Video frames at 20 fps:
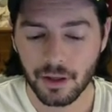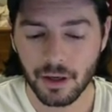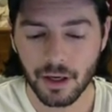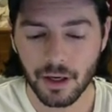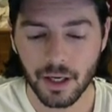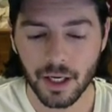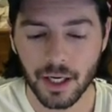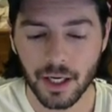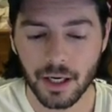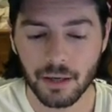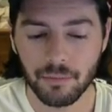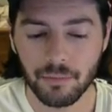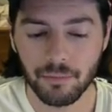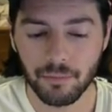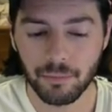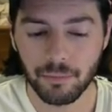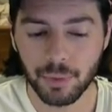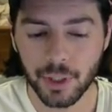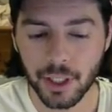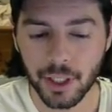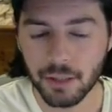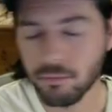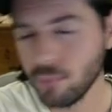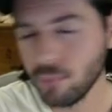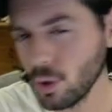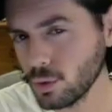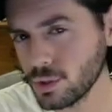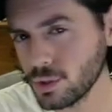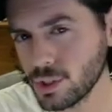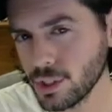Um, but in
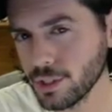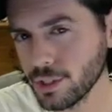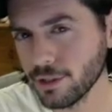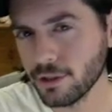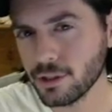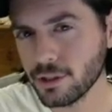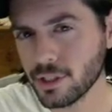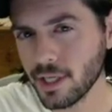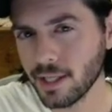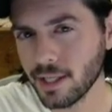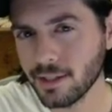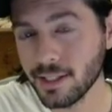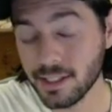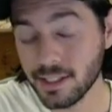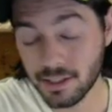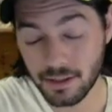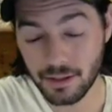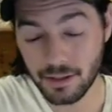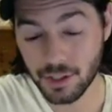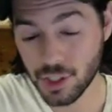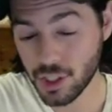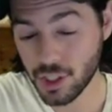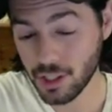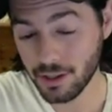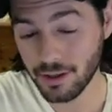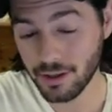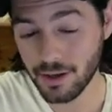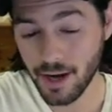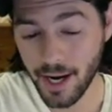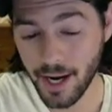most years, at least this
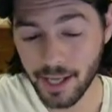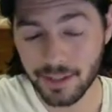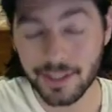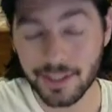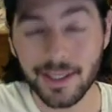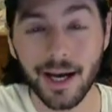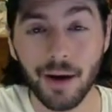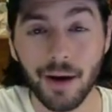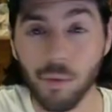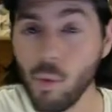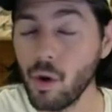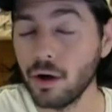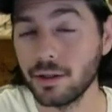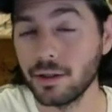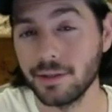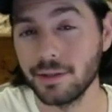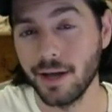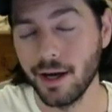year, I only got one.